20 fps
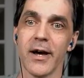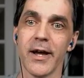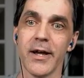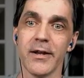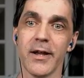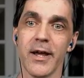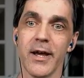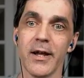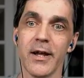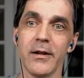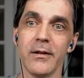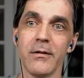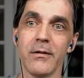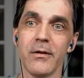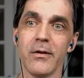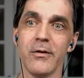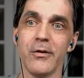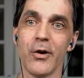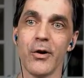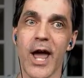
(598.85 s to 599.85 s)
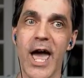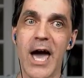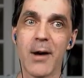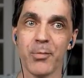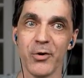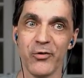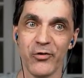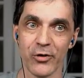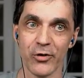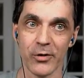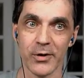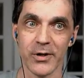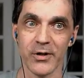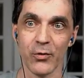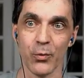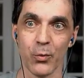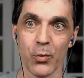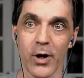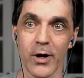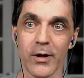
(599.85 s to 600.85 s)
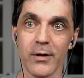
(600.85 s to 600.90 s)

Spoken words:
and your aperture is what